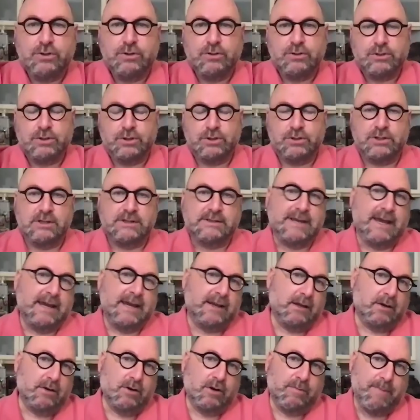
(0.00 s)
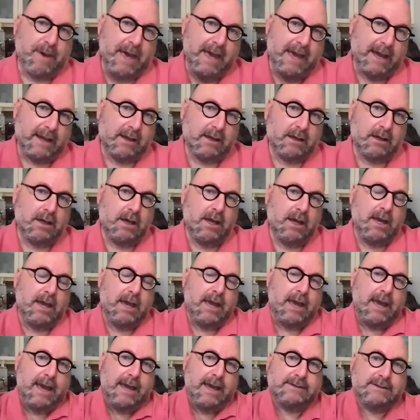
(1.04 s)
take a look back
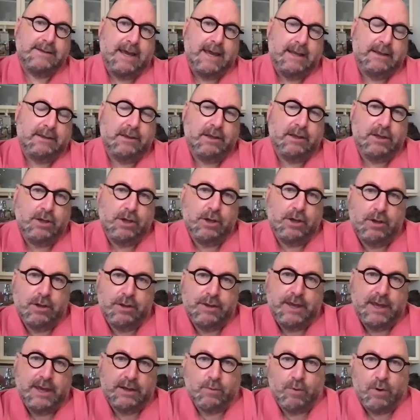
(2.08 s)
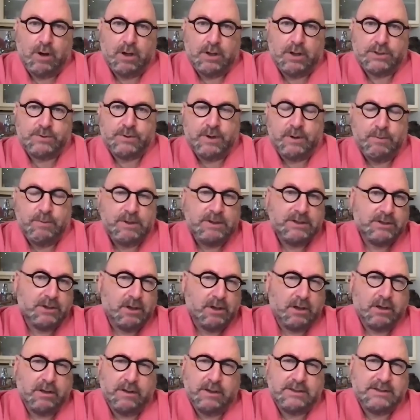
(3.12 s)
at the year that was. When we
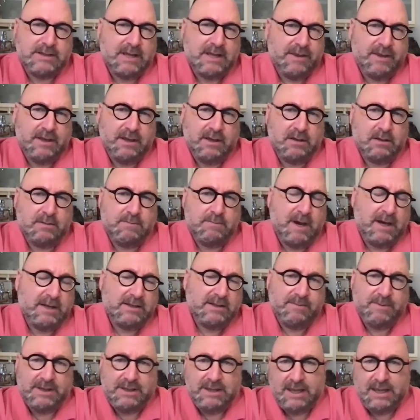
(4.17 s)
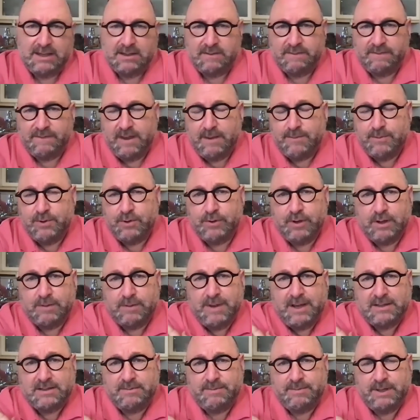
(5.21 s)
started this, I think it might have been the end of February, it
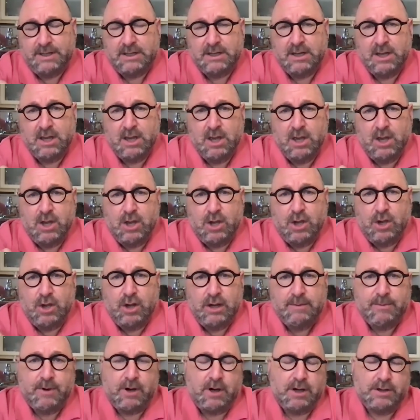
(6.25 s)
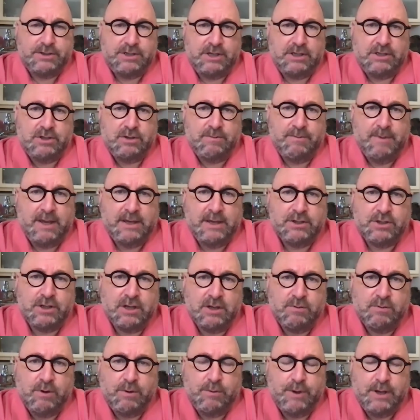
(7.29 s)
might have been early March, as you
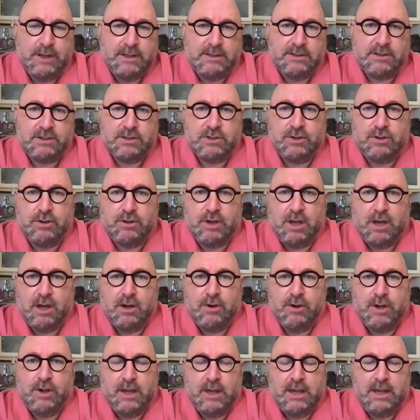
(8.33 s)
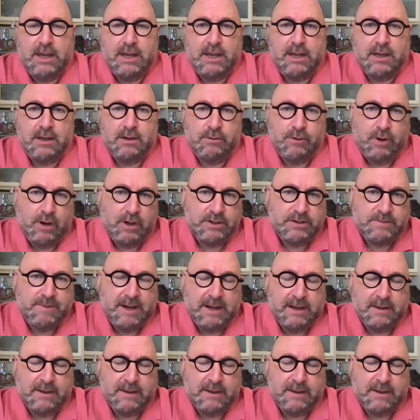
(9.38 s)
mentioned. We were in studio in Rosebank.